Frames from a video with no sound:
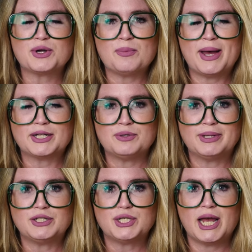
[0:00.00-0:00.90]
welcome back to
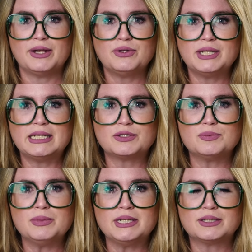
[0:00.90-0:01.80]
my channel. It's
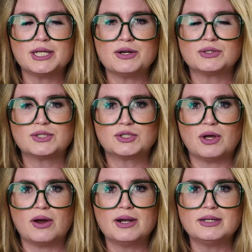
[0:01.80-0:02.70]
me, Sara
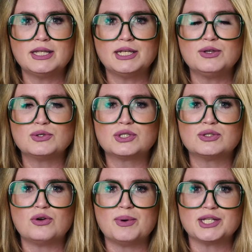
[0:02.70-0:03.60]
Starr. Thank you
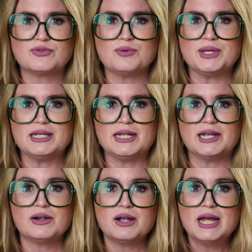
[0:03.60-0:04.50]
so much for being
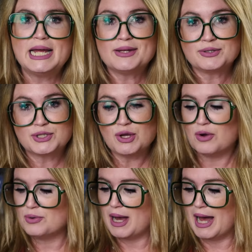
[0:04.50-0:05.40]
here.
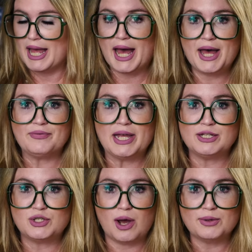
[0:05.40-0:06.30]
So I have a
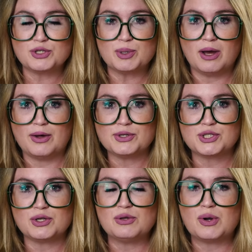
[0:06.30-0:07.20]
Dollar Tree haul to
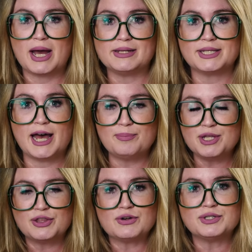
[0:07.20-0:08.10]
show you guys. Happy
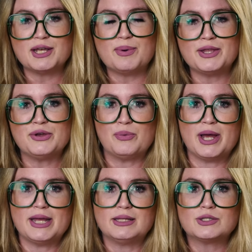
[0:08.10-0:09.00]
Thursday, by the
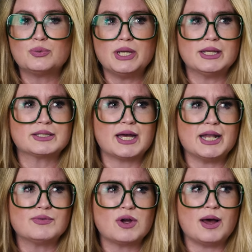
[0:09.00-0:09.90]
way. This week has
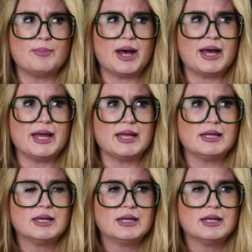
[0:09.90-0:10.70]
kind of gone by